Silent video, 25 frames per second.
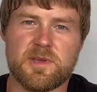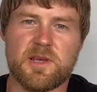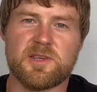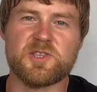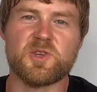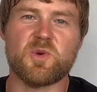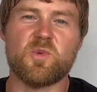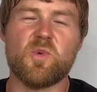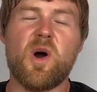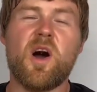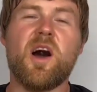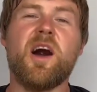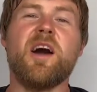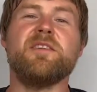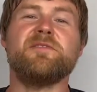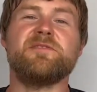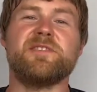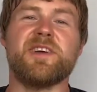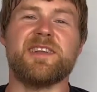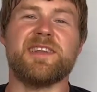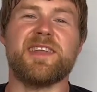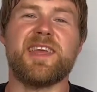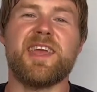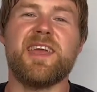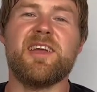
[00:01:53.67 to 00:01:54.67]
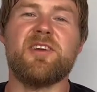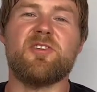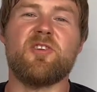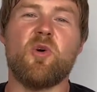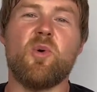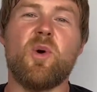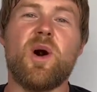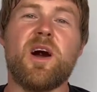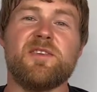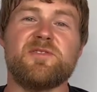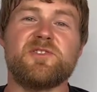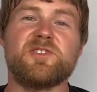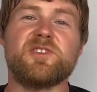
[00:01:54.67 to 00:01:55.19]
So what I've done here, or
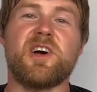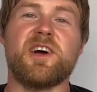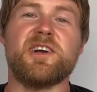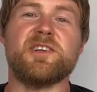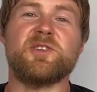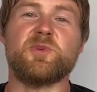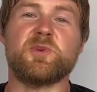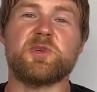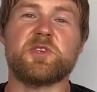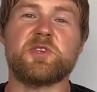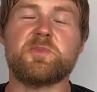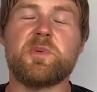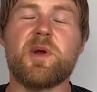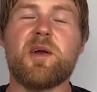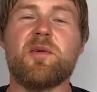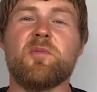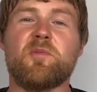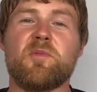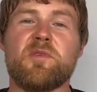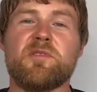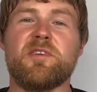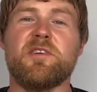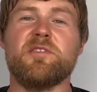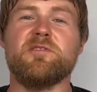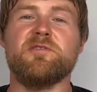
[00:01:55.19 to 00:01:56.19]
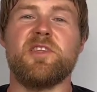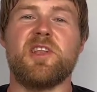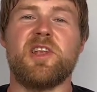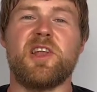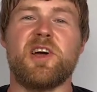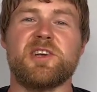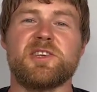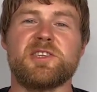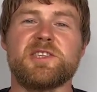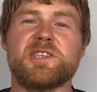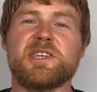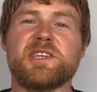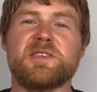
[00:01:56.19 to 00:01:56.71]
what I've started to experiment with over the
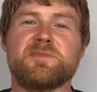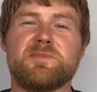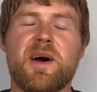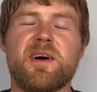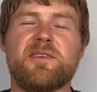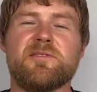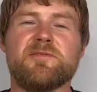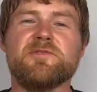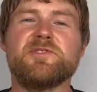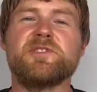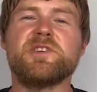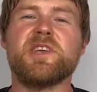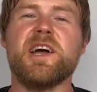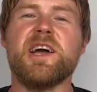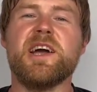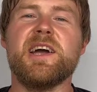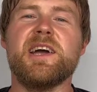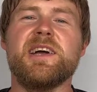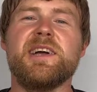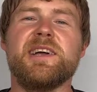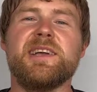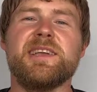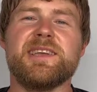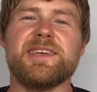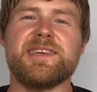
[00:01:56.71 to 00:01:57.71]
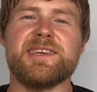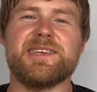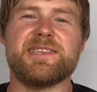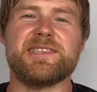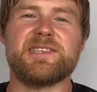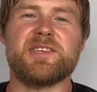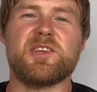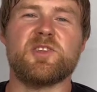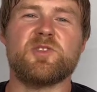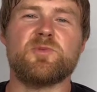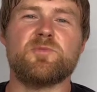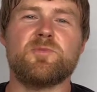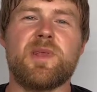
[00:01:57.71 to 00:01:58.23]
last 6 months,
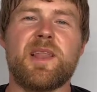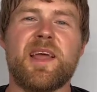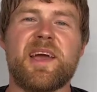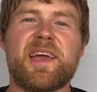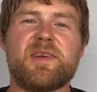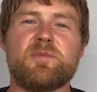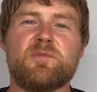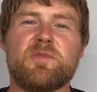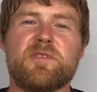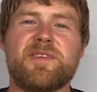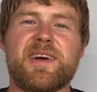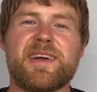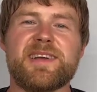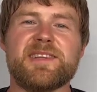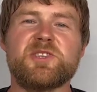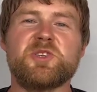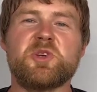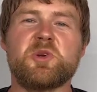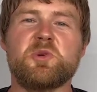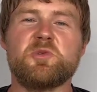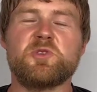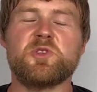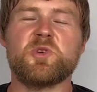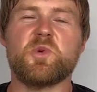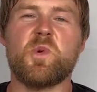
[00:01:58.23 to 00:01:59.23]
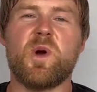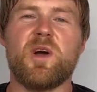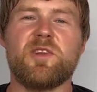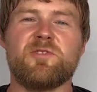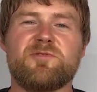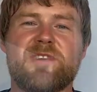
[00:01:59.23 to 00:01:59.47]
is playing with a 2-to-1